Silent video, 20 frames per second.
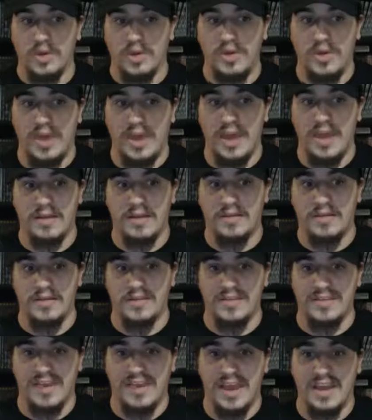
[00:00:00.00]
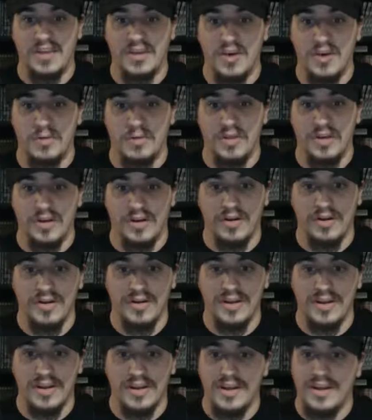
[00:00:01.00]
can't go there.
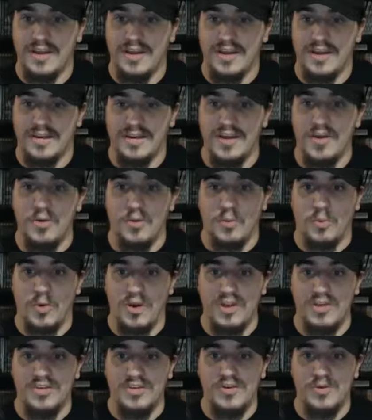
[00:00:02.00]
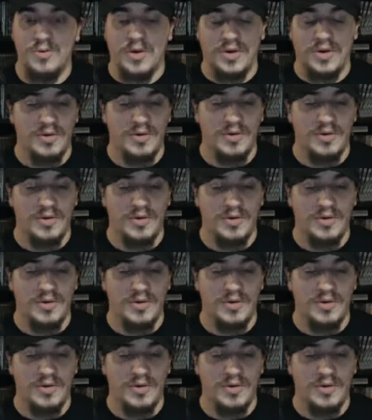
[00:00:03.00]
No, what are you doing?